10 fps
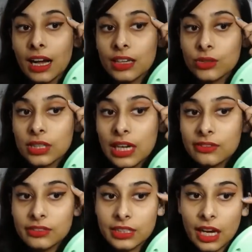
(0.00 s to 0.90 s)
I could
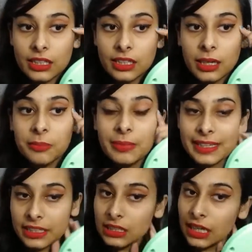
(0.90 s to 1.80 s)
have done a
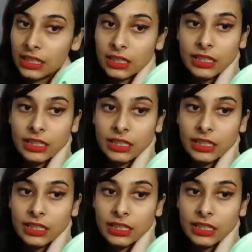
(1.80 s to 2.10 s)
better cut